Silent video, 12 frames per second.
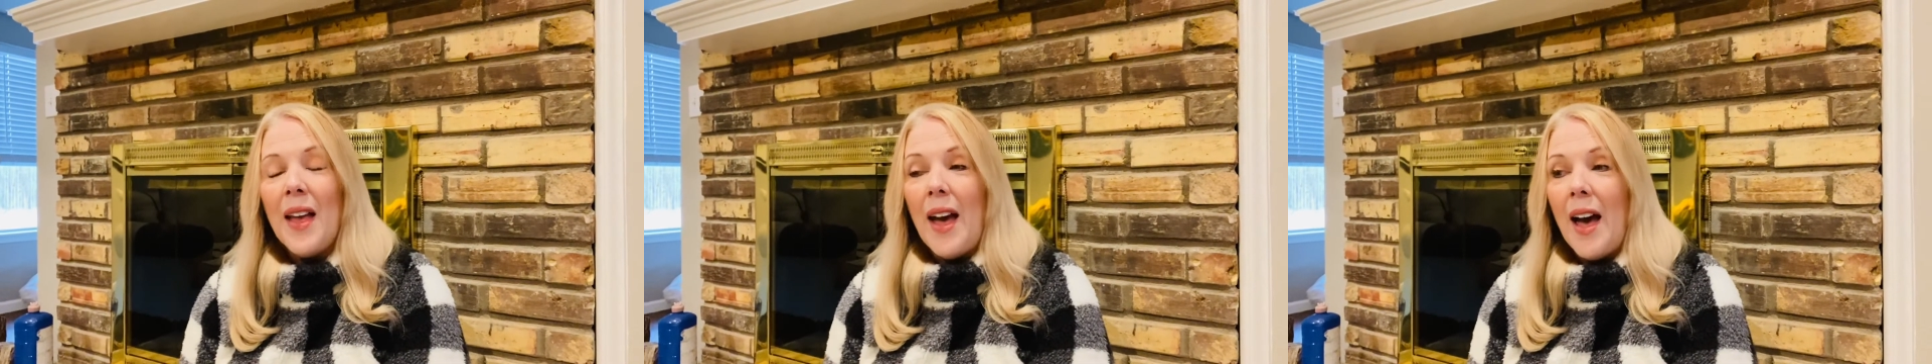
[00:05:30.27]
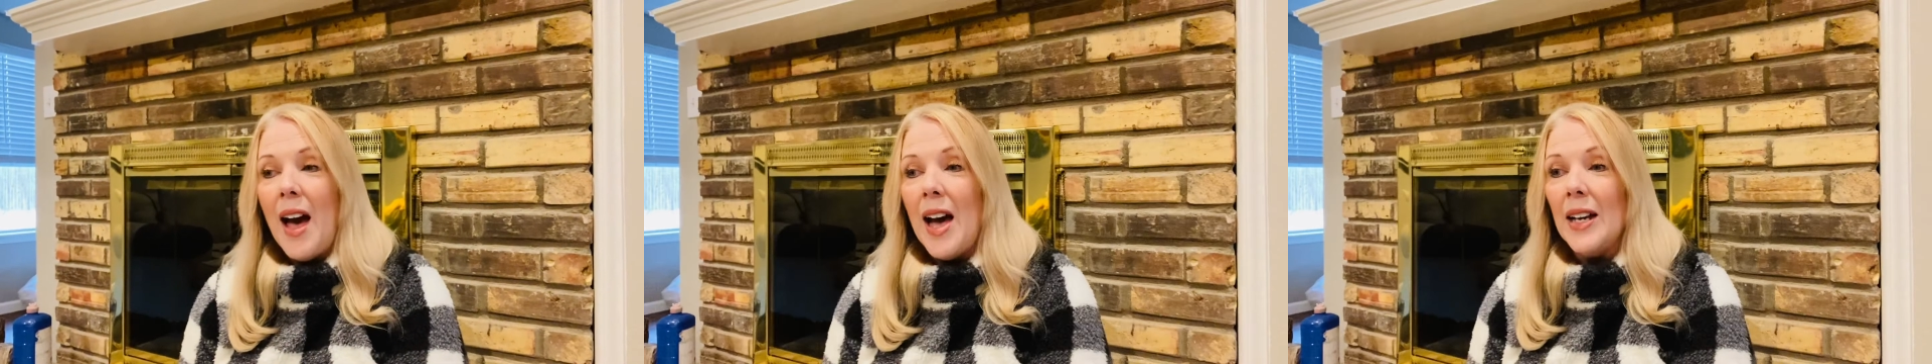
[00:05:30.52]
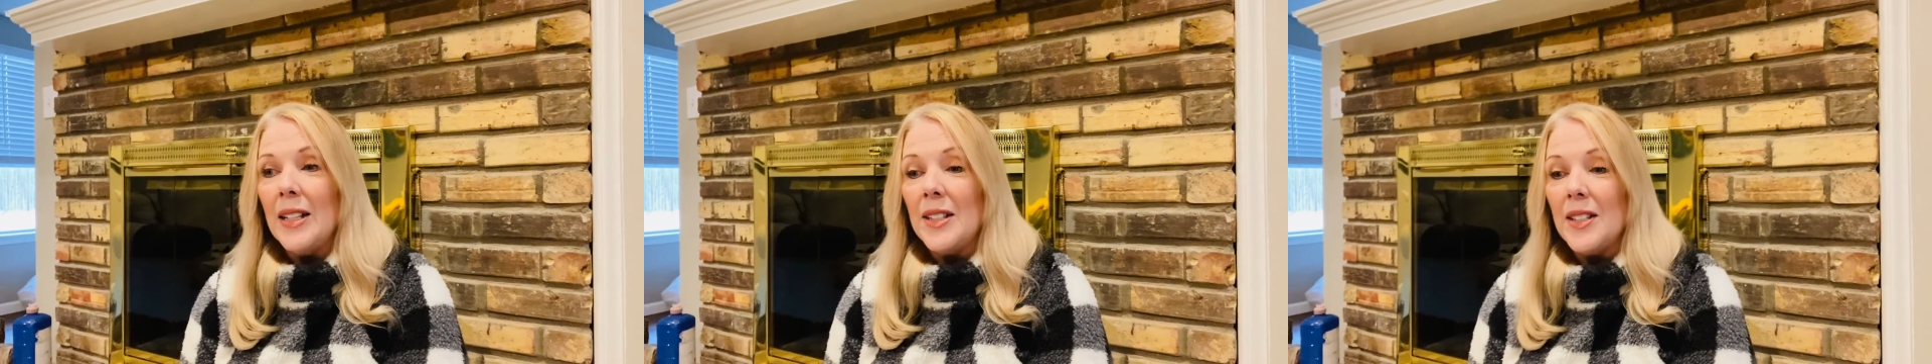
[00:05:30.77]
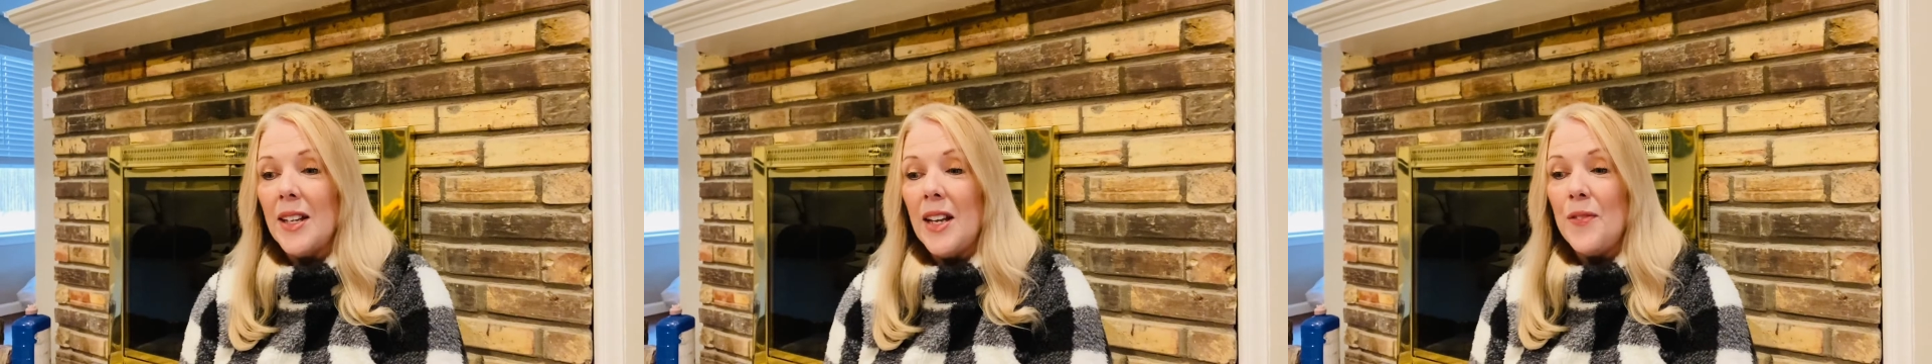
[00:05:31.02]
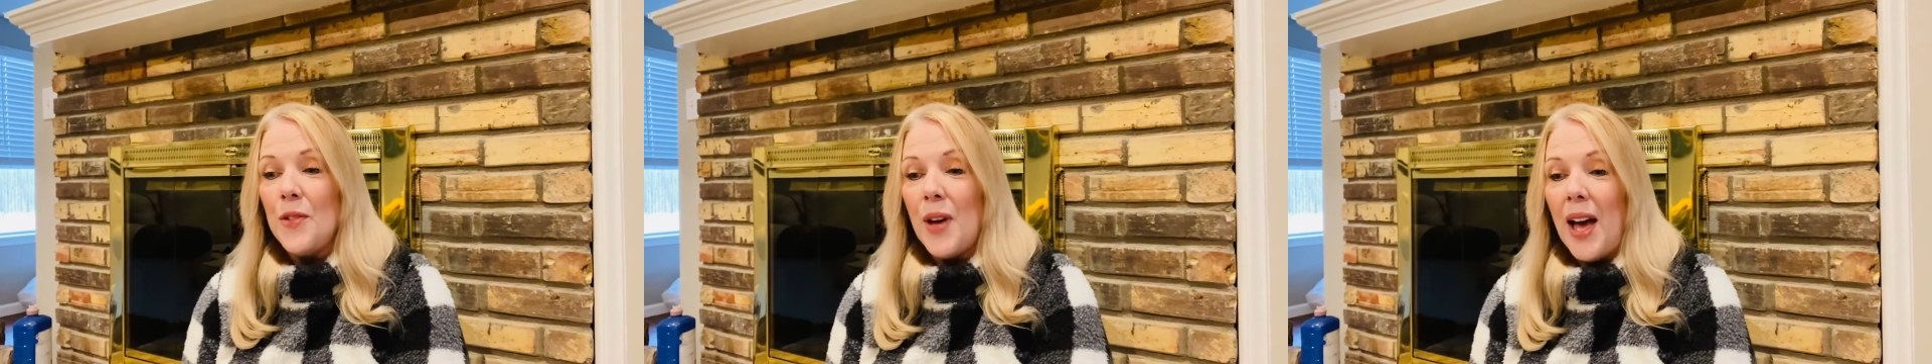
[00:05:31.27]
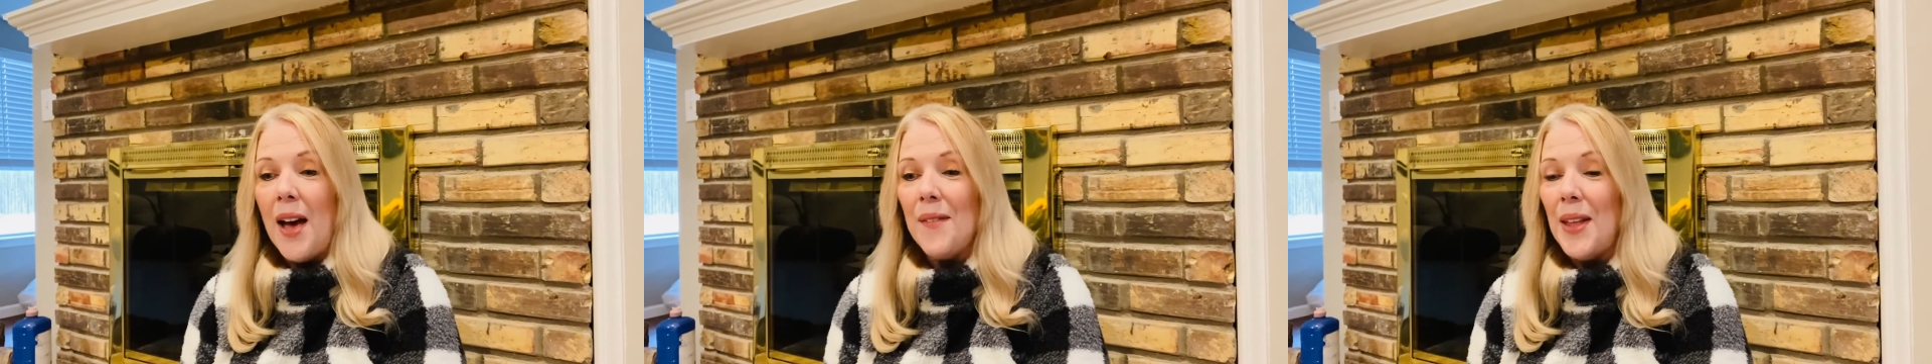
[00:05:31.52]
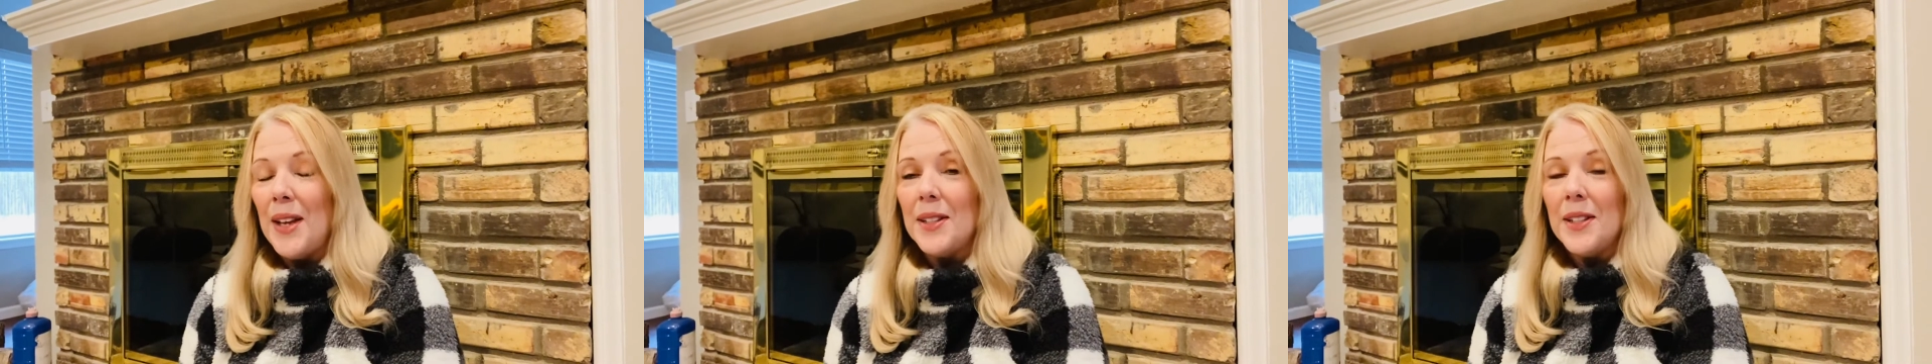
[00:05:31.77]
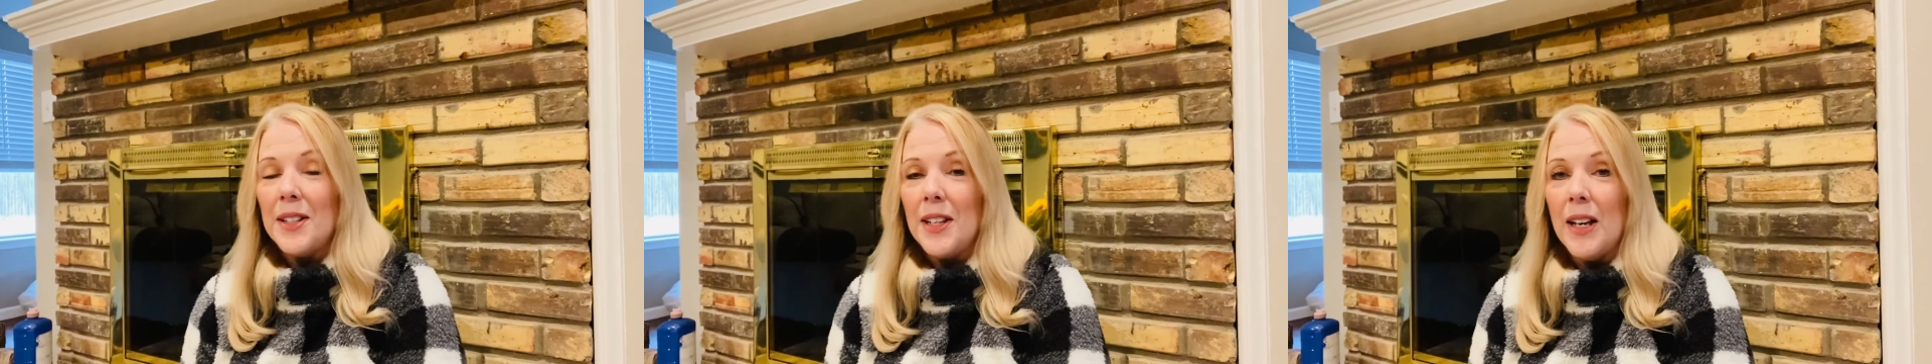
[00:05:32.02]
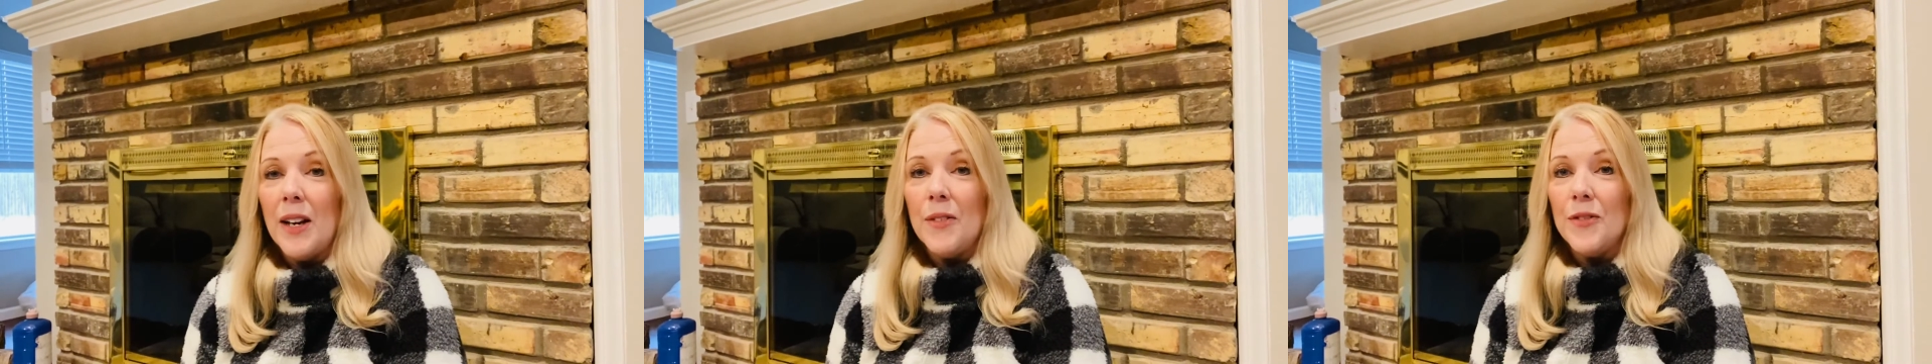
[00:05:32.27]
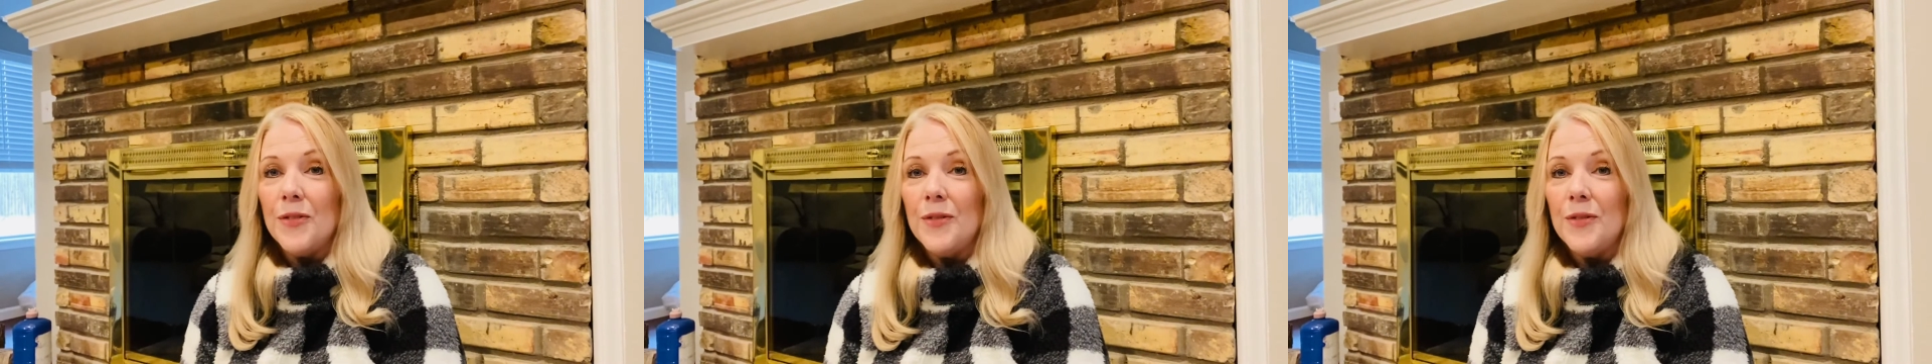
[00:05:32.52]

And if you have that to give,